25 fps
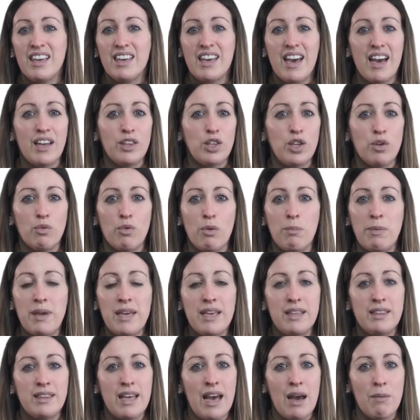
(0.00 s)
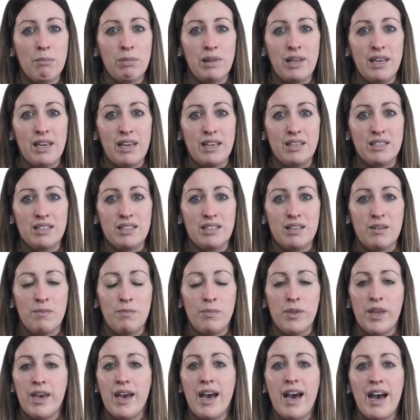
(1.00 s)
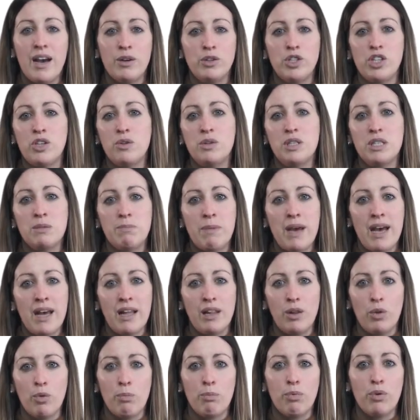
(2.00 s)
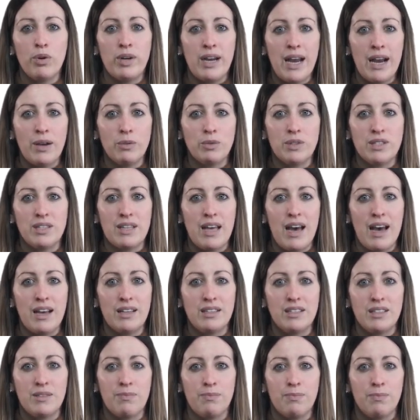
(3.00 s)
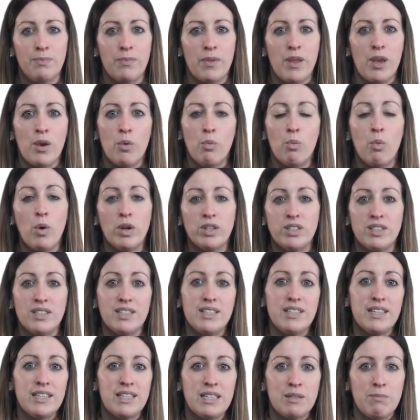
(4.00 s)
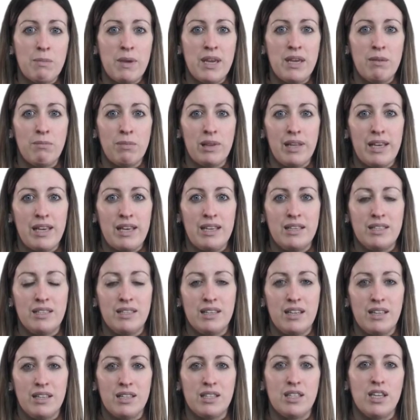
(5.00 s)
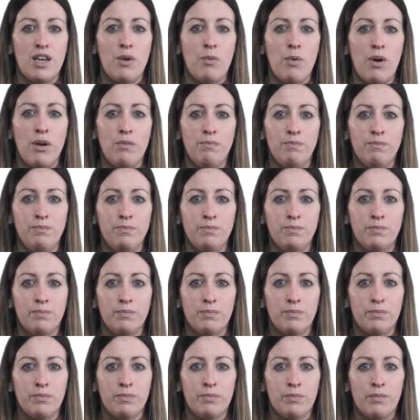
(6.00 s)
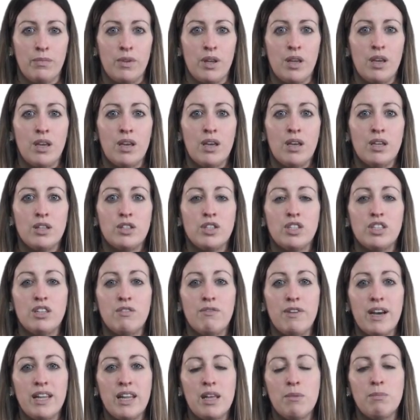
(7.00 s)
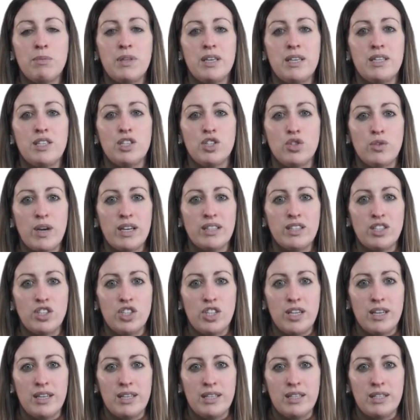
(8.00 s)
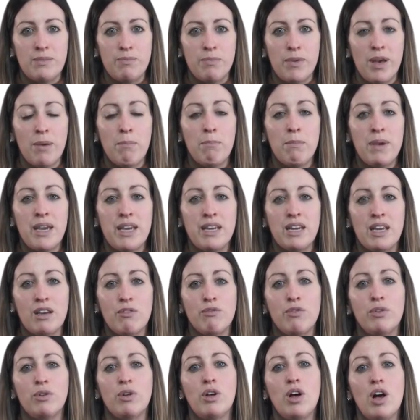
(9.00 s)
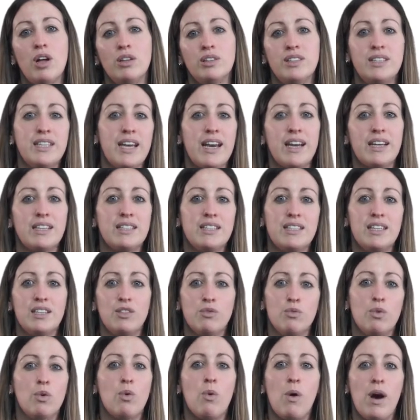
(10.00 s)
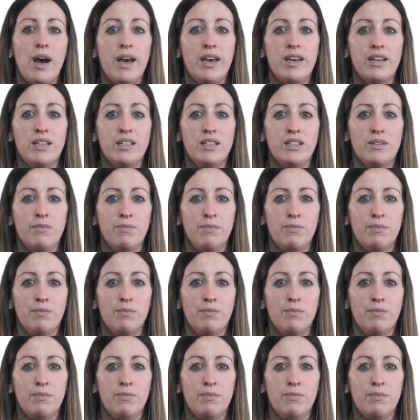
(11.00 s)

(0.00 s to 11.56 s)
"Can you repeat that please? How do you spell or pronounce that? What does this mean please?" and so on. To develop these strategies, a meaningful context is required,